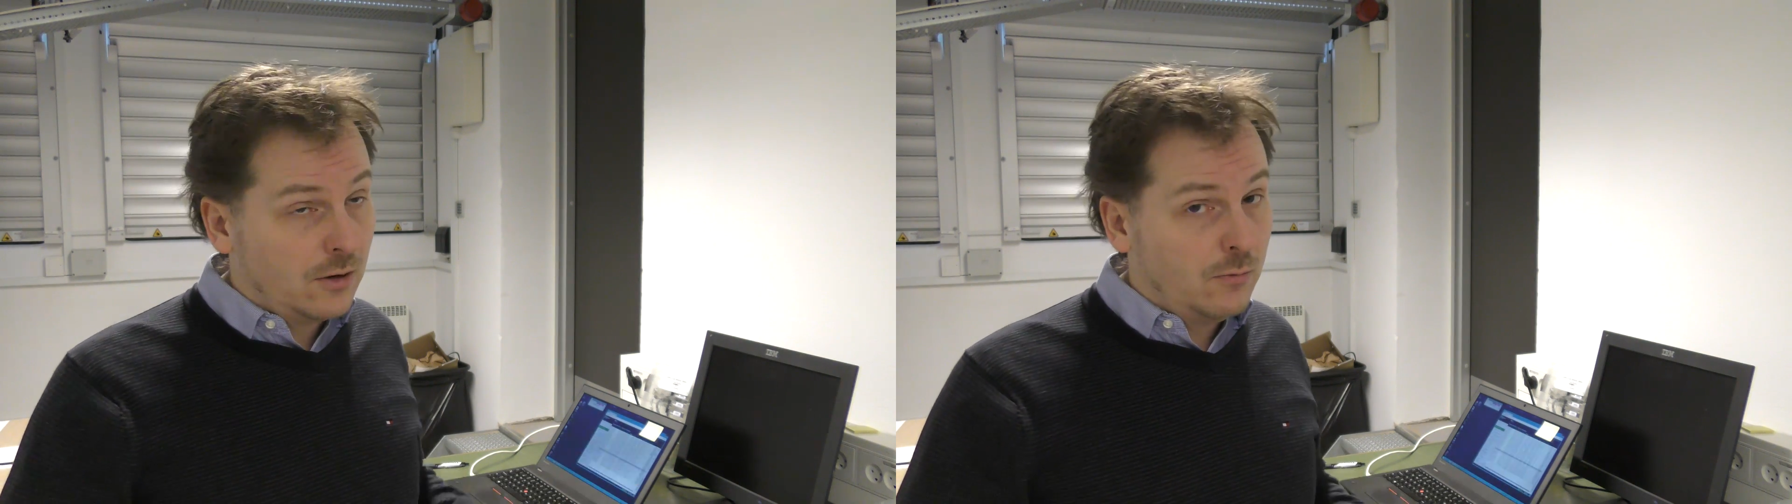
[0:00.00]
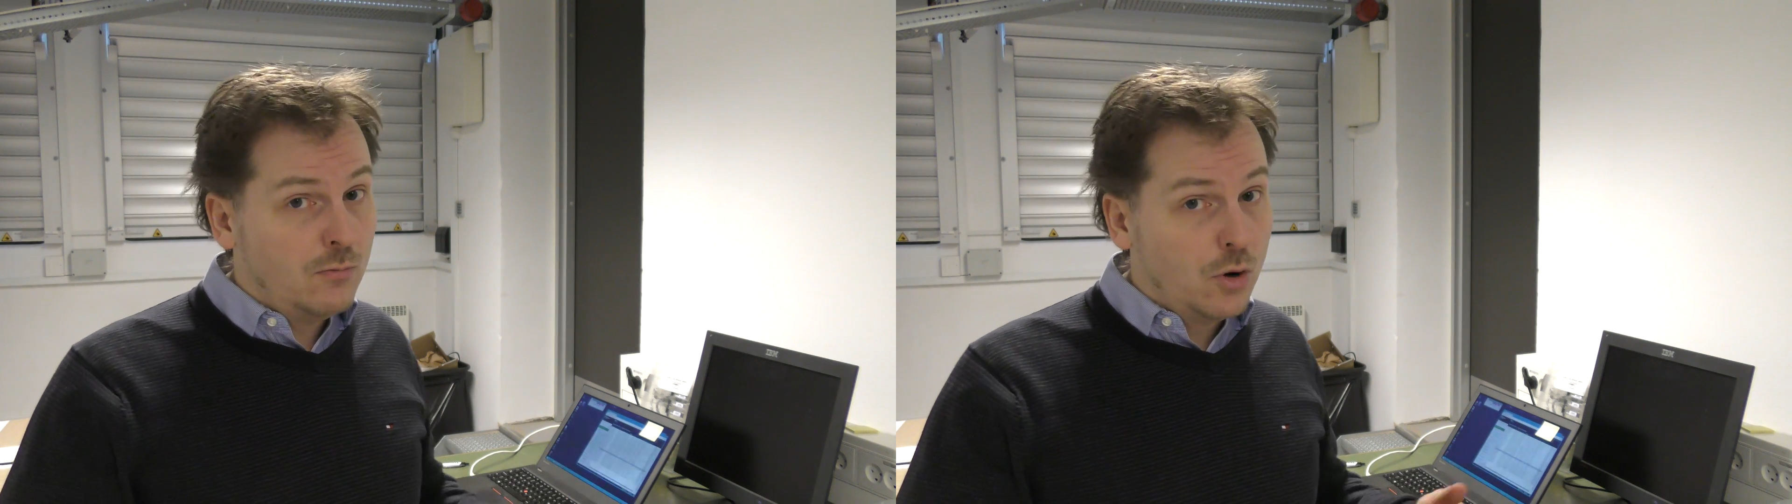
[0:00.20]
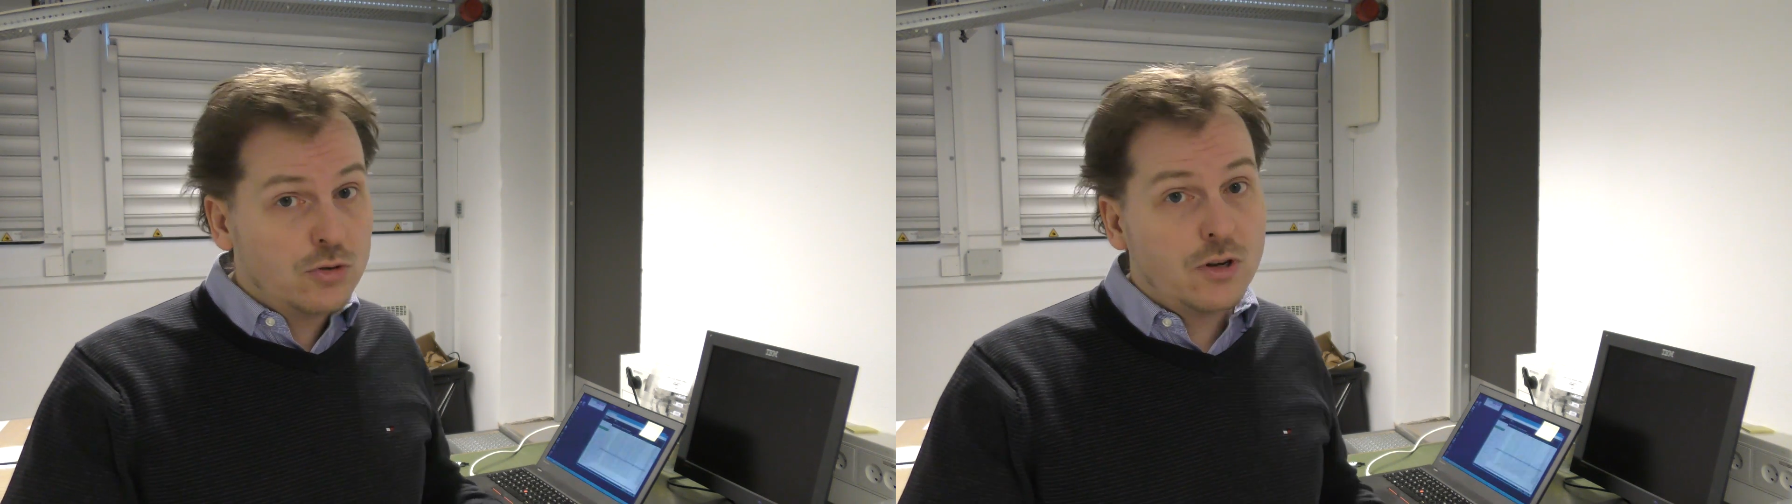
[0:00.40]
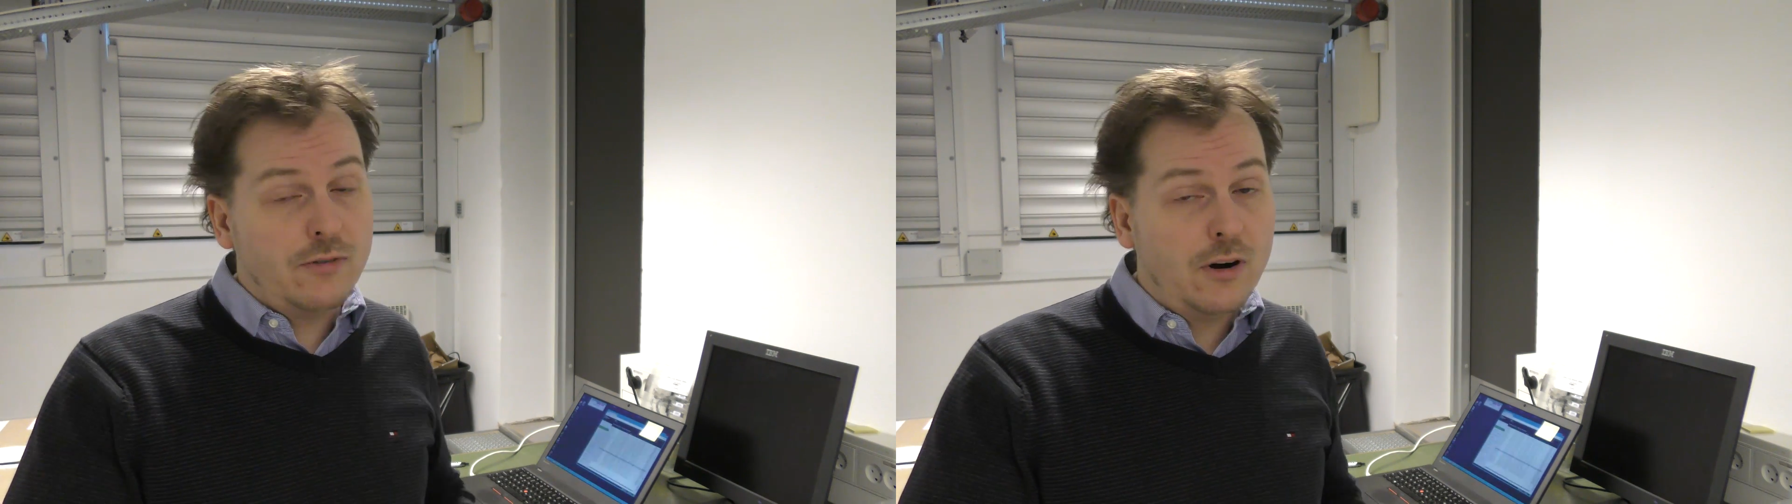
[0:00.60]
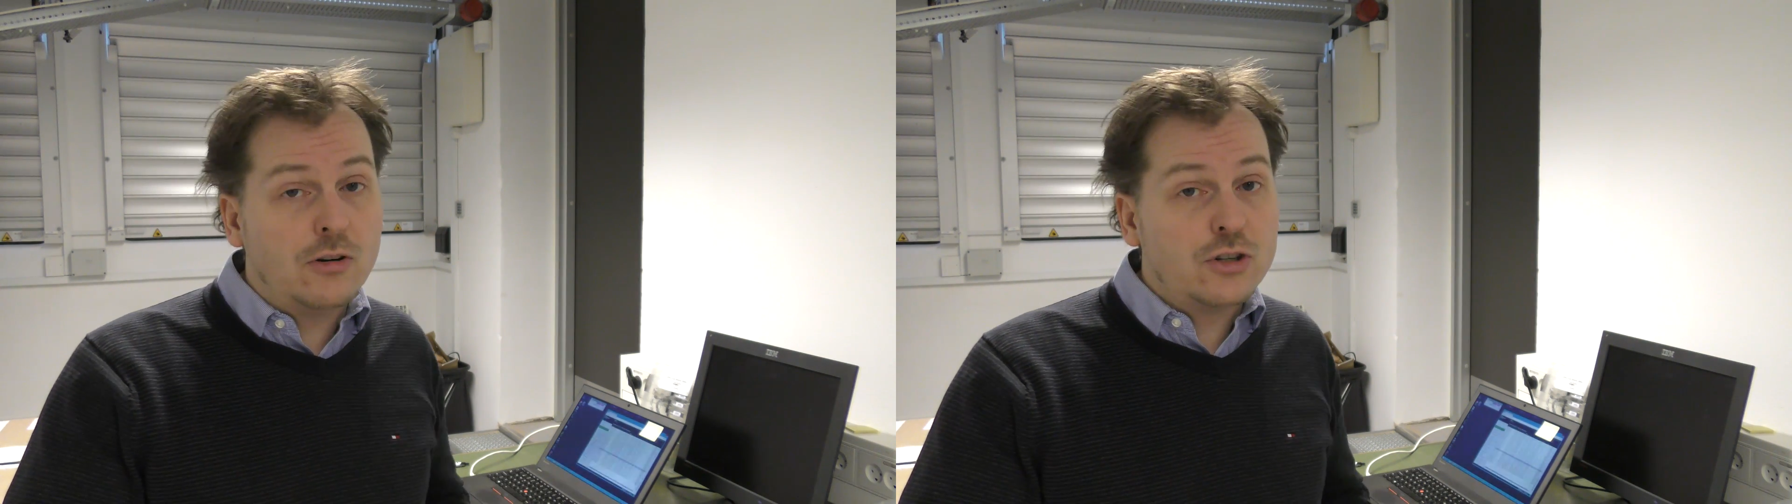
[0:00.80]
on most
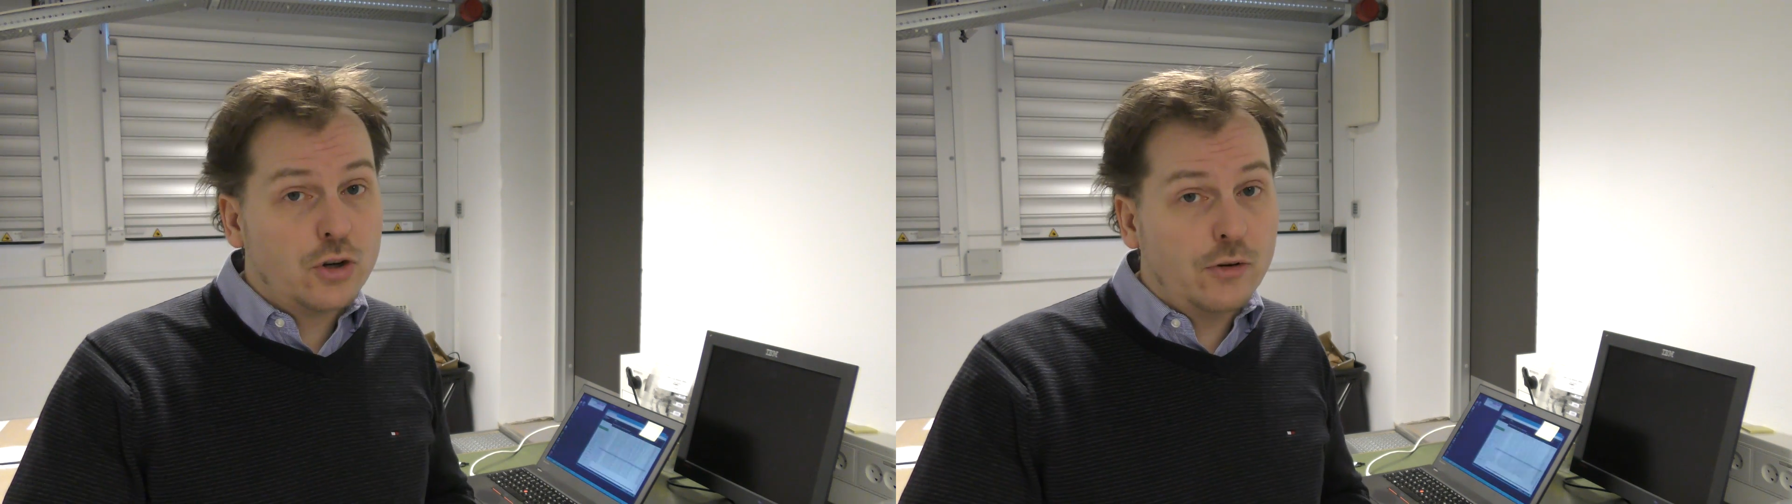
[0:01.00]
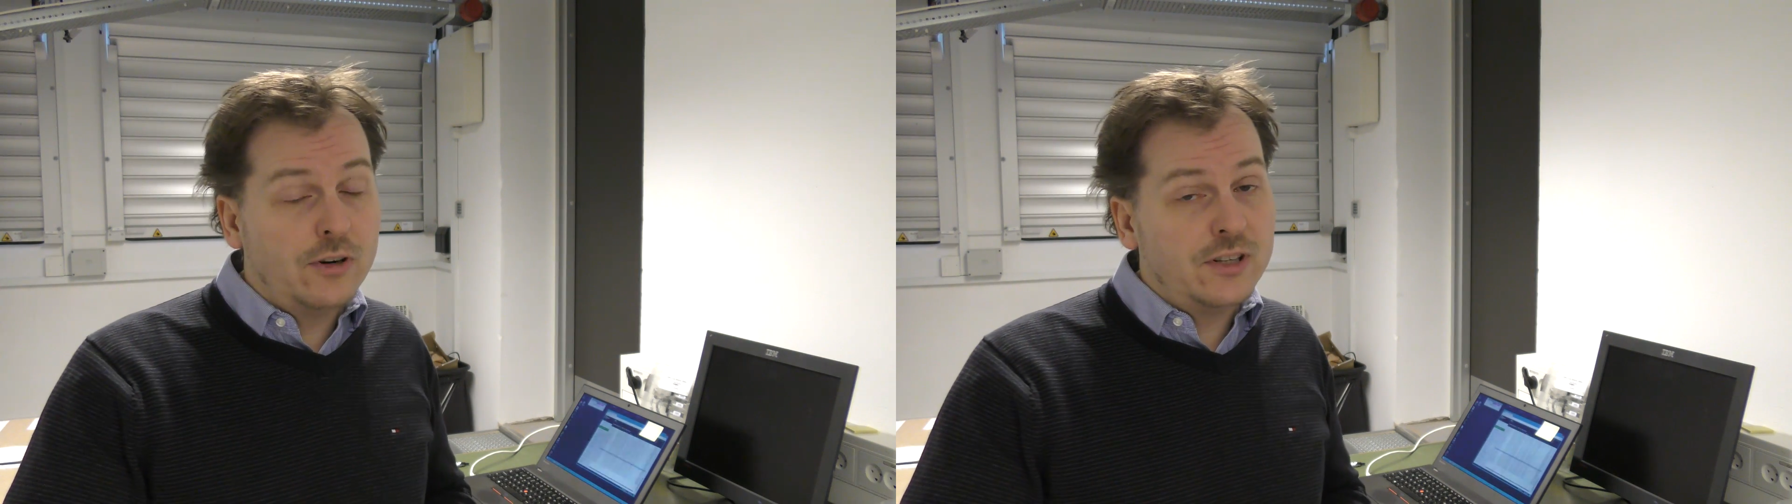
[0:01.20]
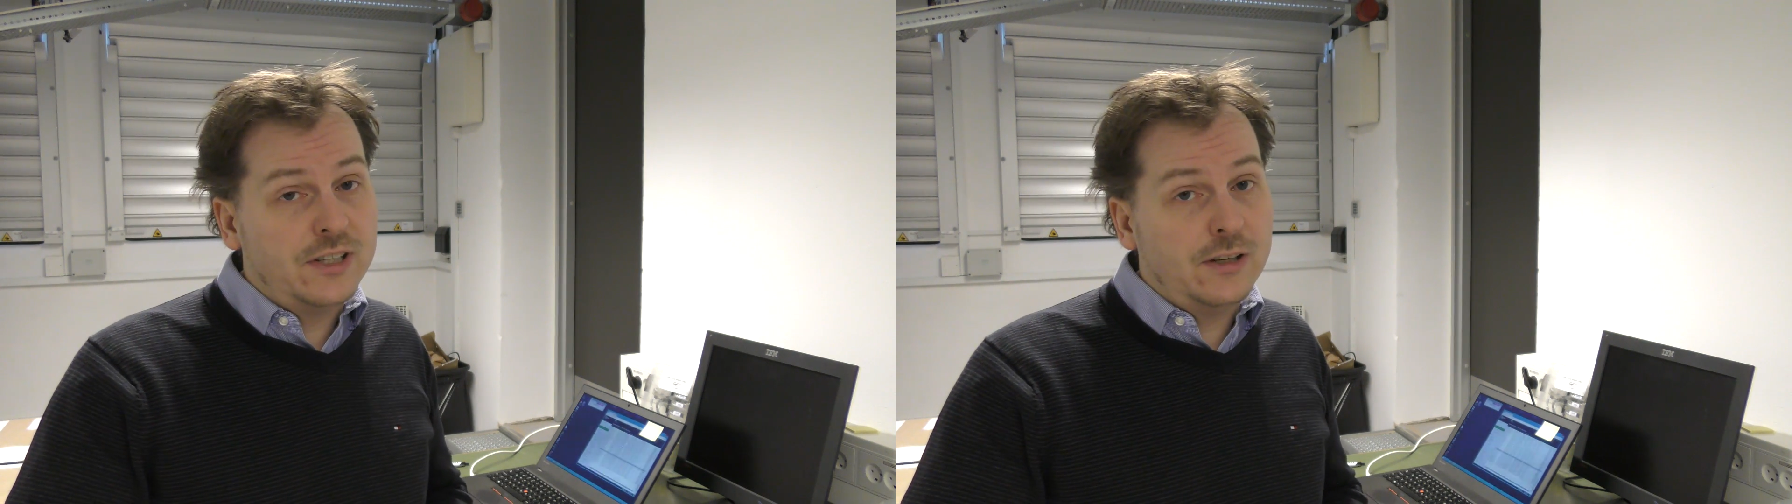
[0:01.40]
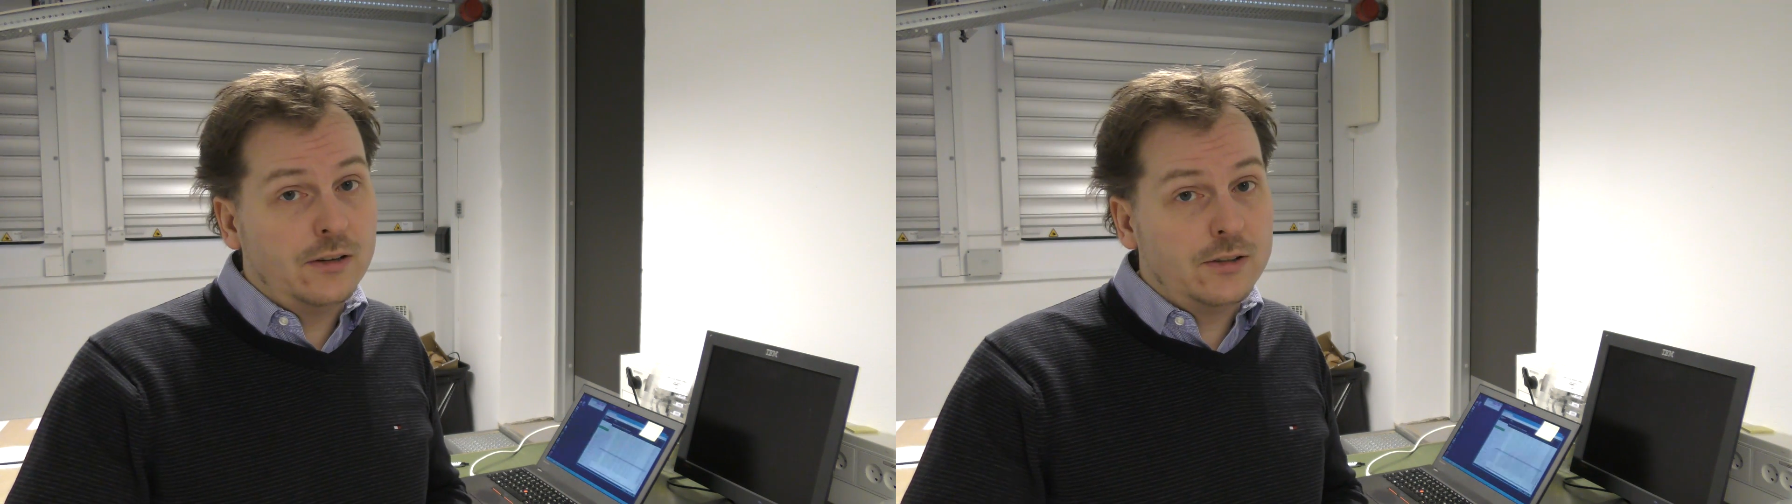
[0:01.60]
of our servers here.